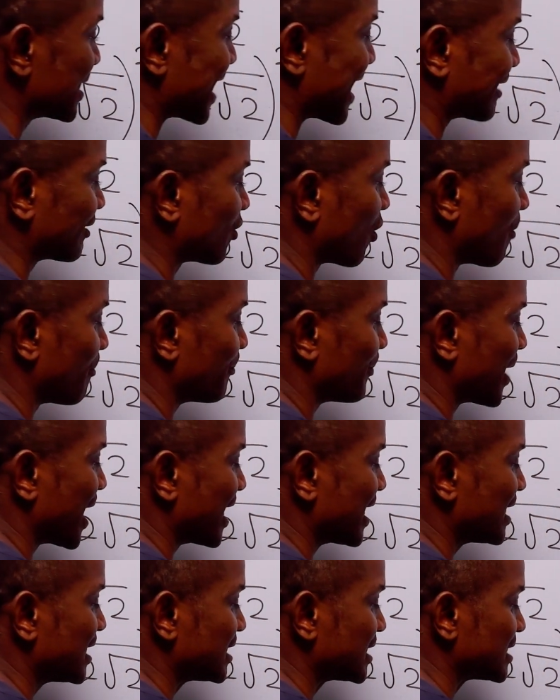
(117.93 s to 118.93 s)
We can
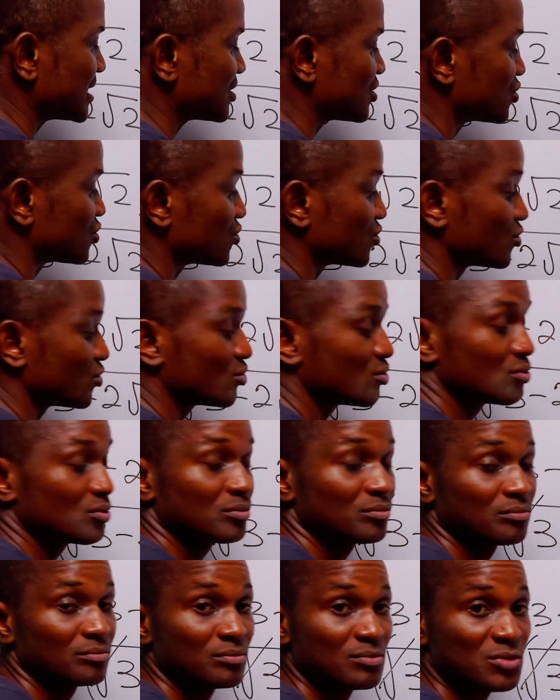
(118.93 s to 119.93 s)
combine these two